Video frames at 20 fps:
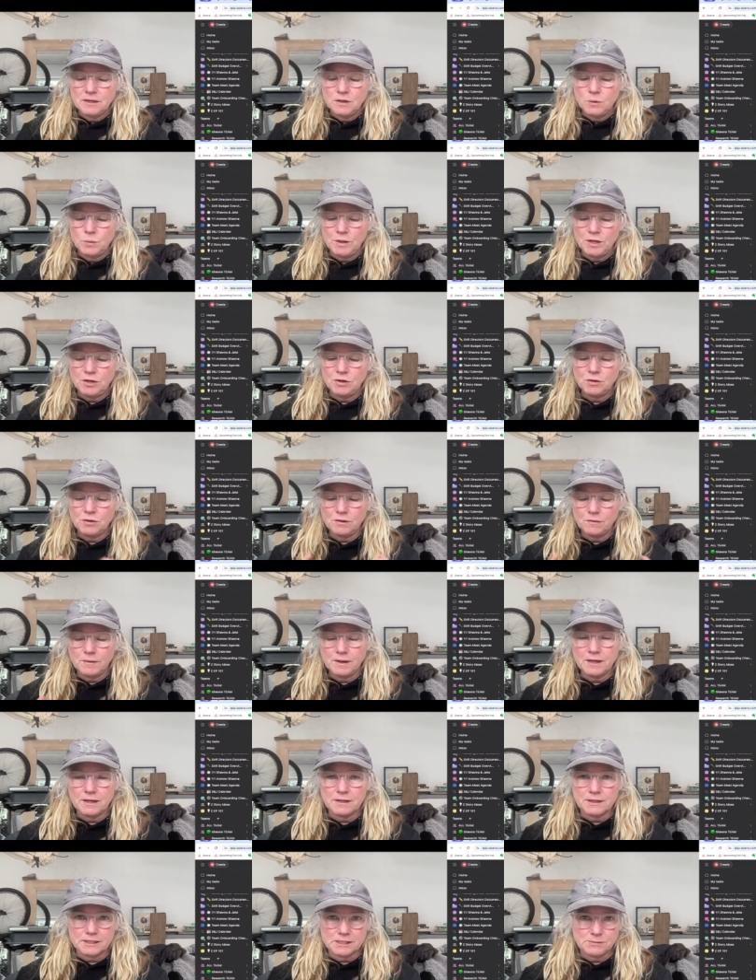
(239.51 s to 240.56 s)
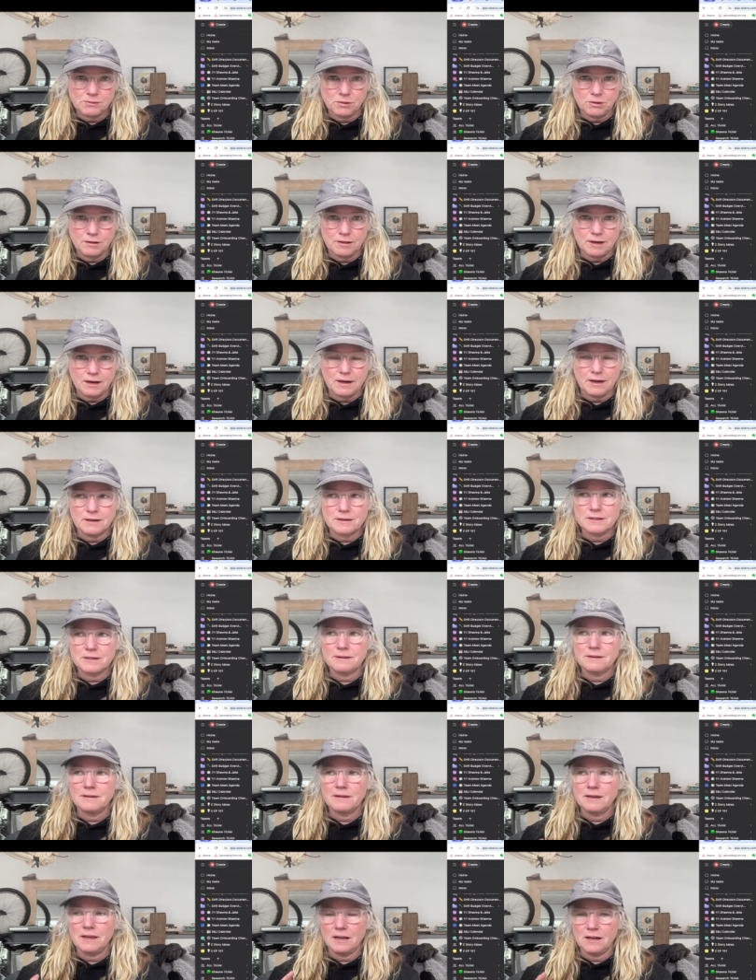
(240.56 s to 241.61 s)
we know that we can explore that
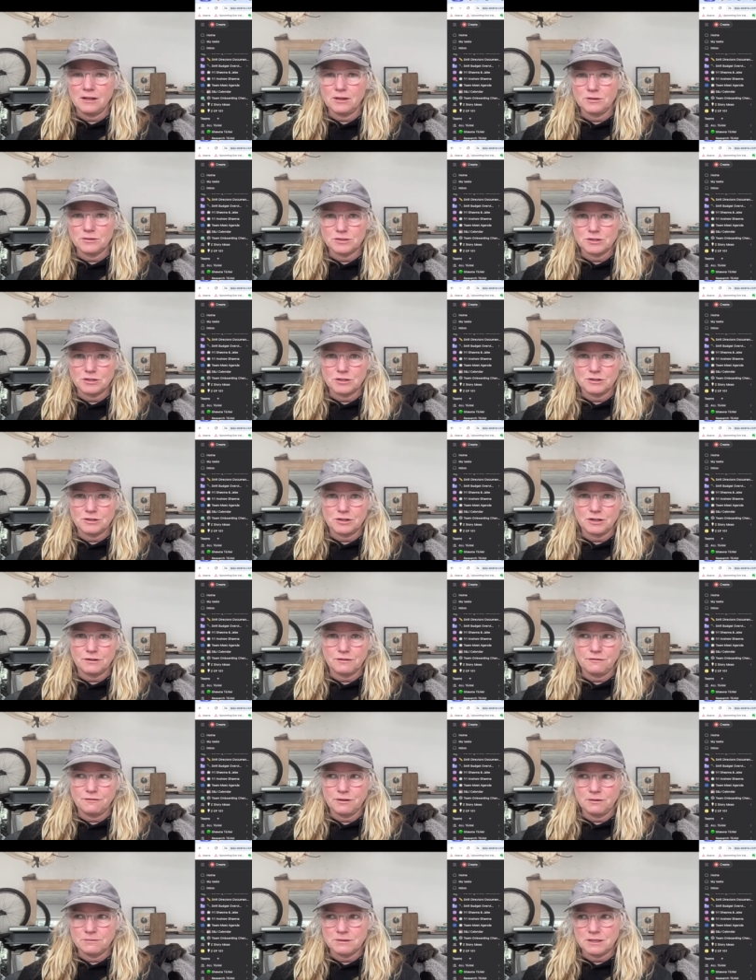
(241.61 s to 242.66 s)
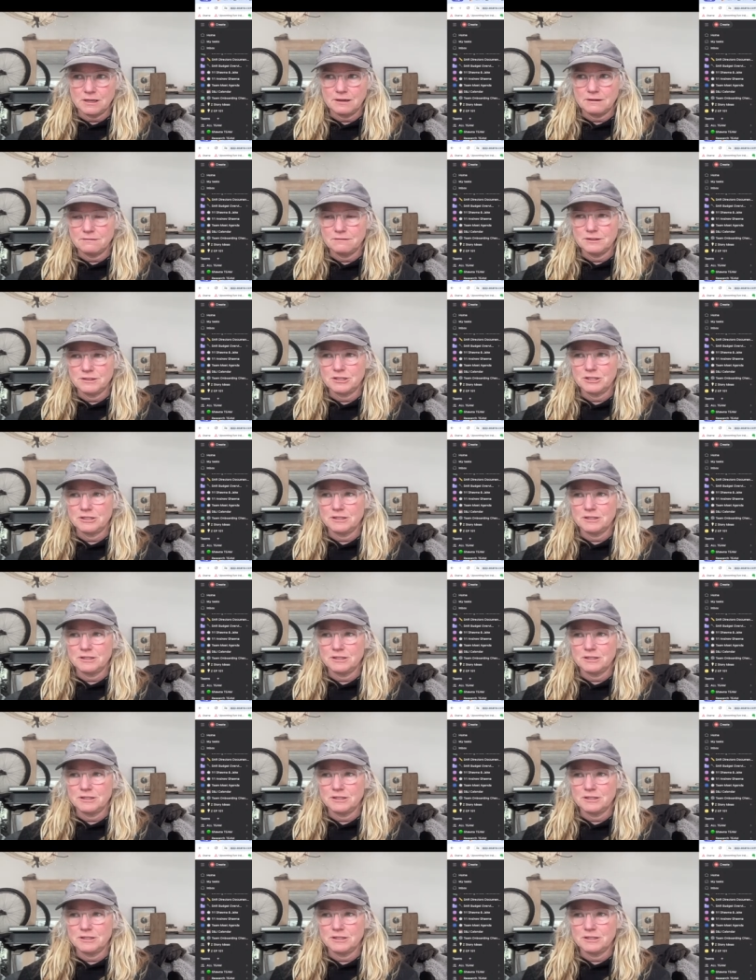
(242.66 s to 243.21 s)
getting closer to our film date, which